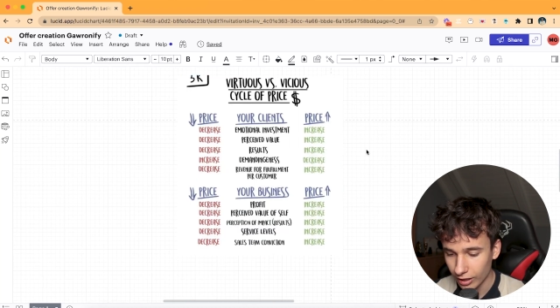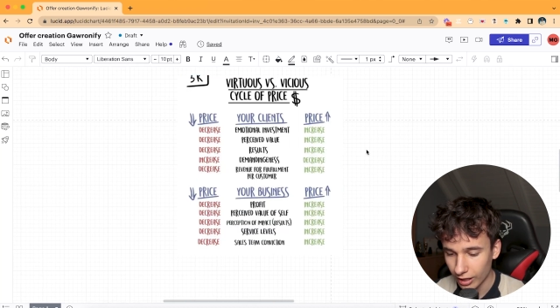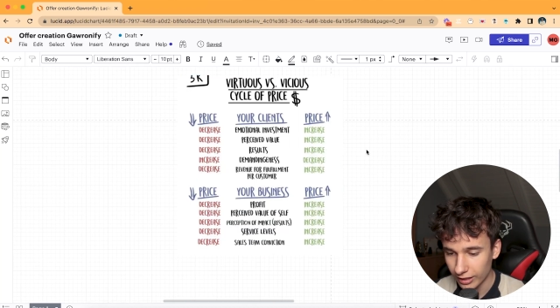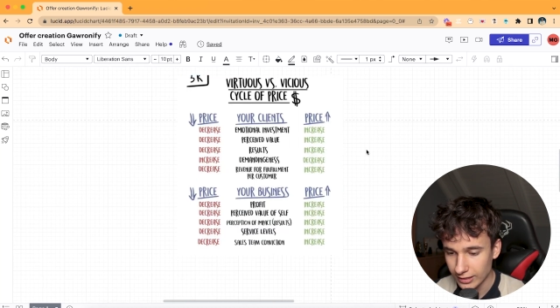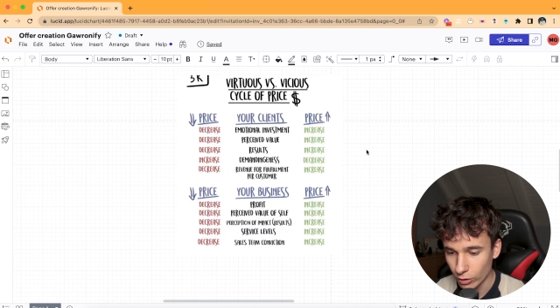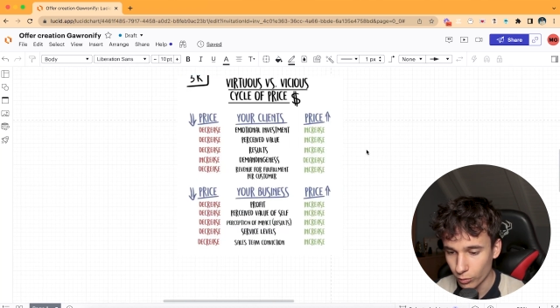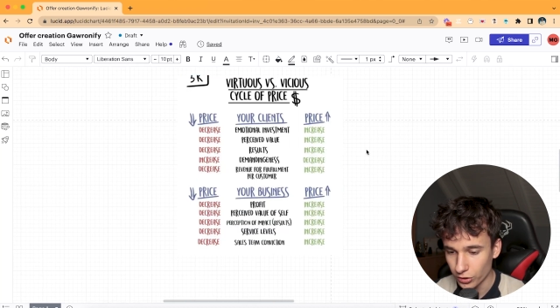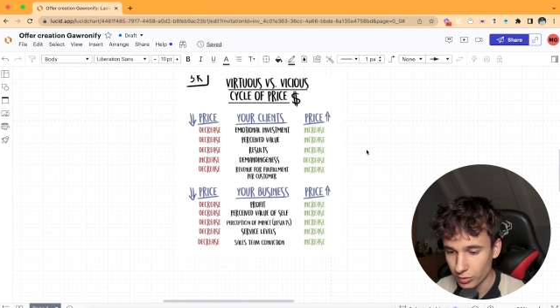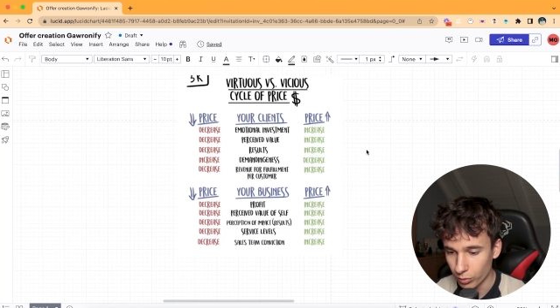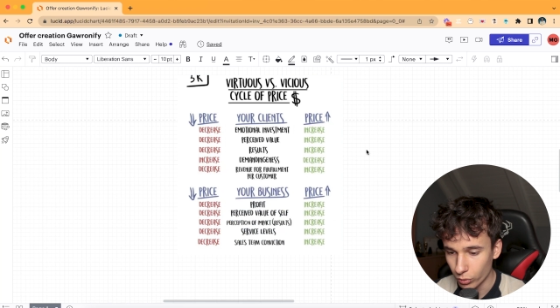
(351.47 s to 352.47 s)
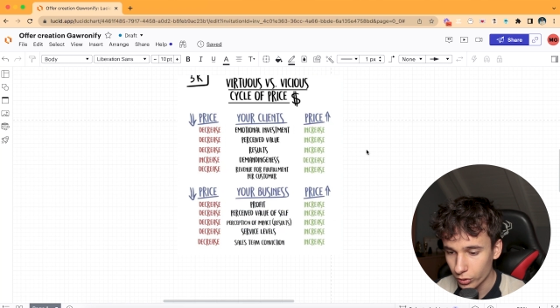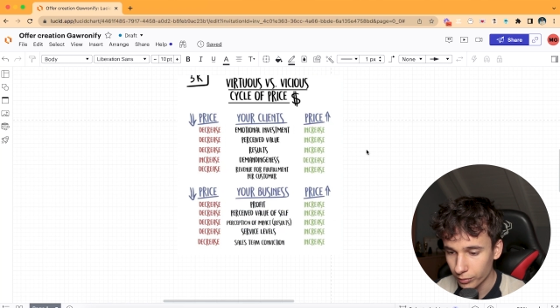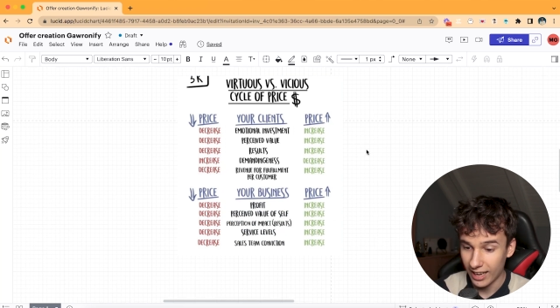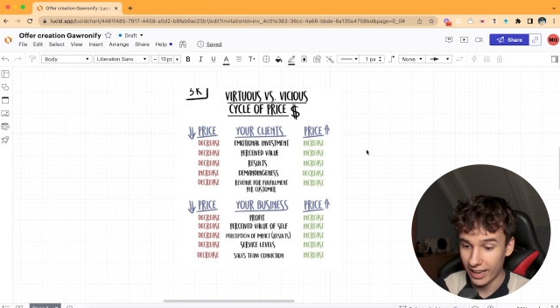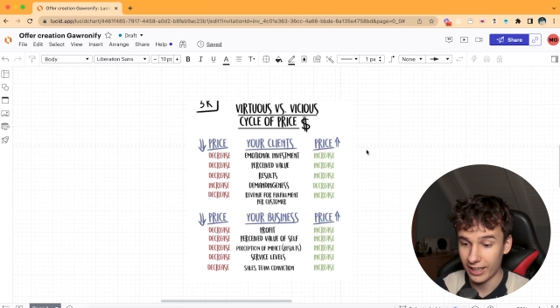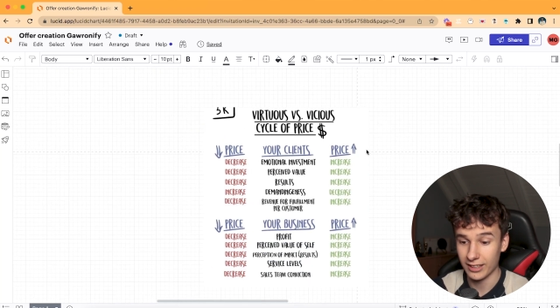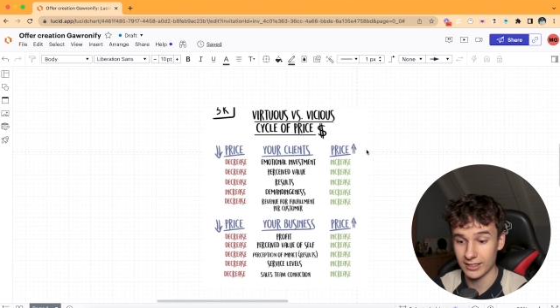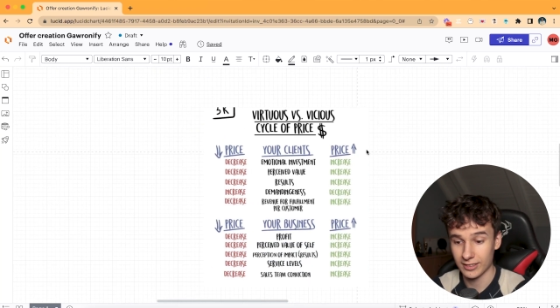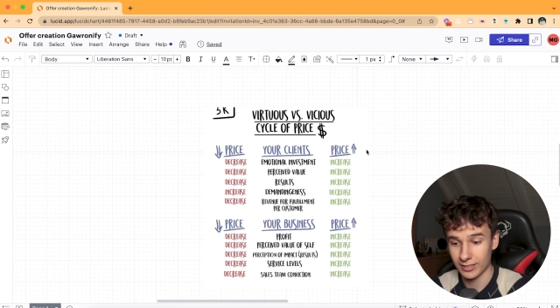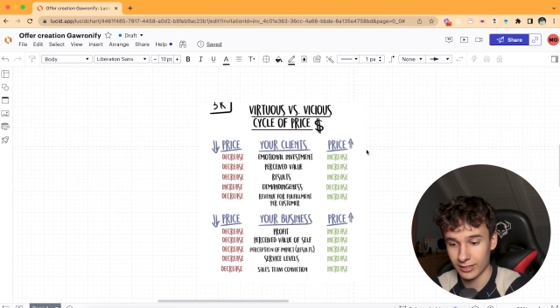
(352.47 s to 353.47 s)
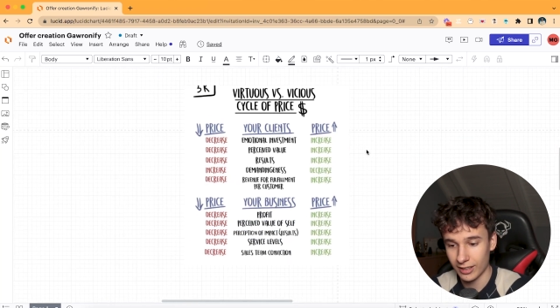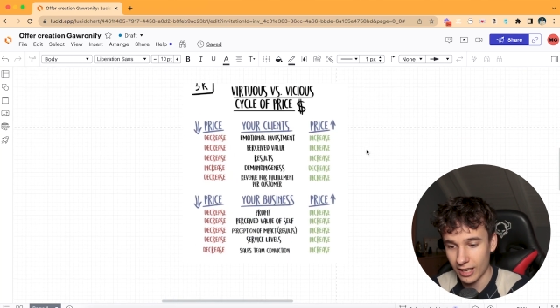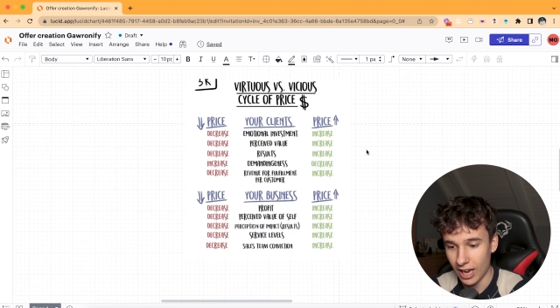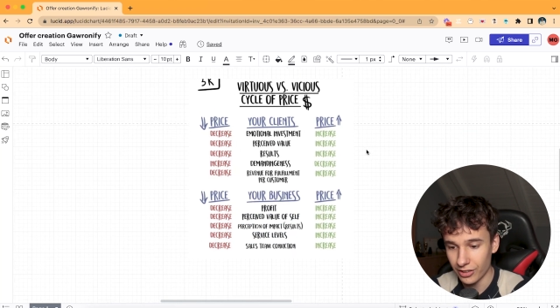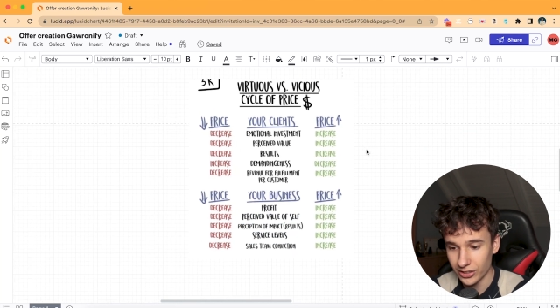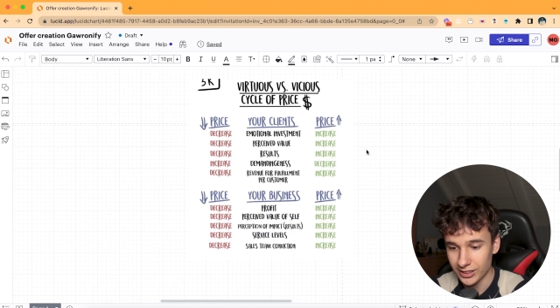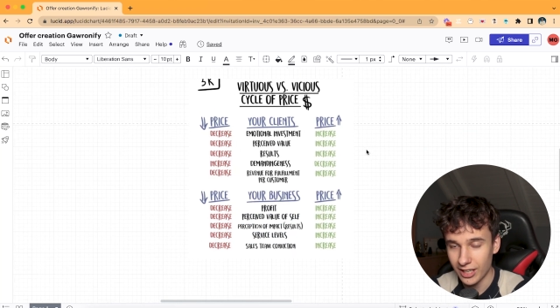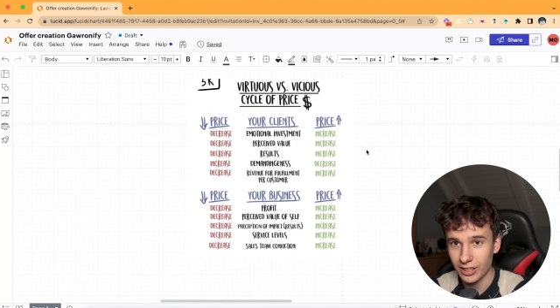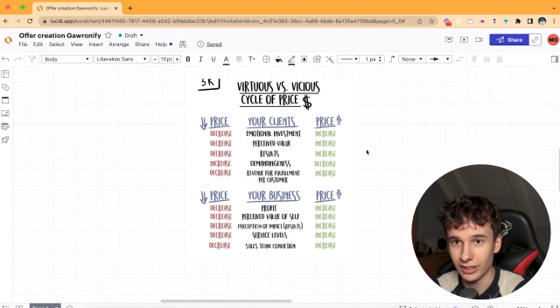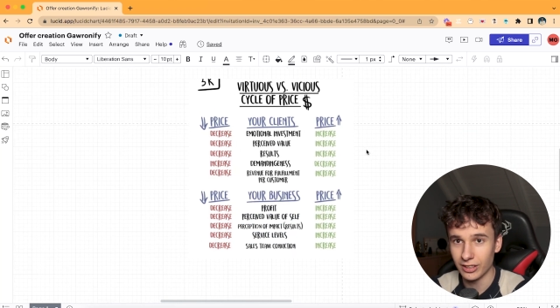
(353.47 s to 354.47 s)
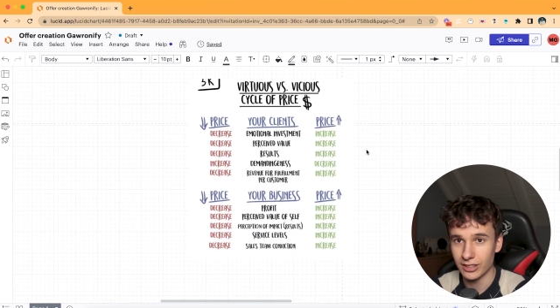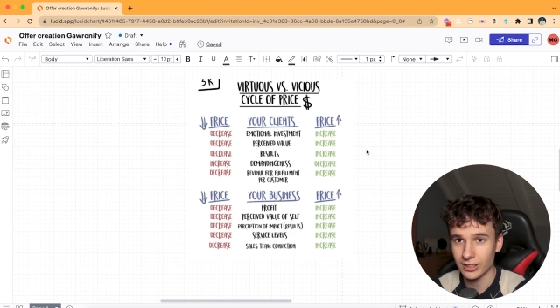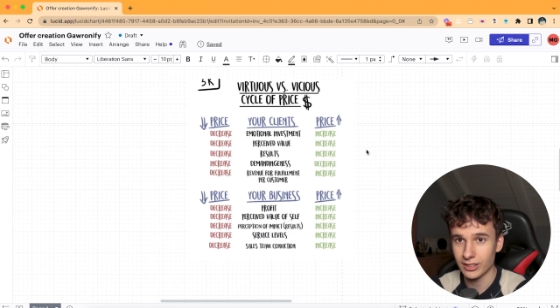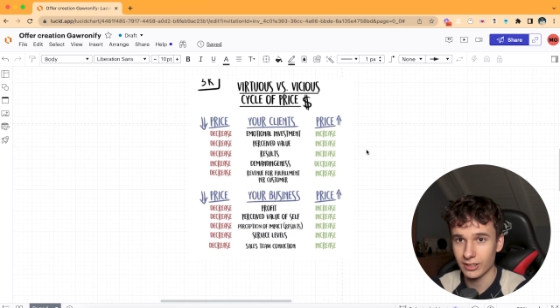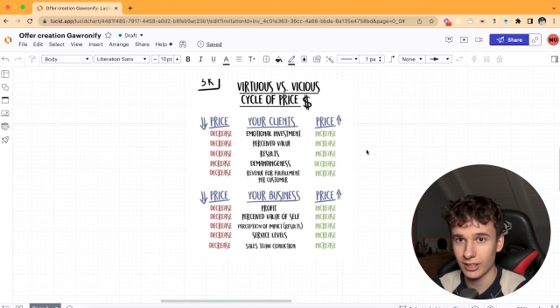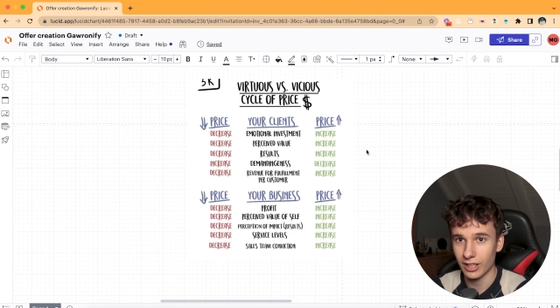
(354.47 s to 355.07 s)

Alex Hormozy's book, and understanding this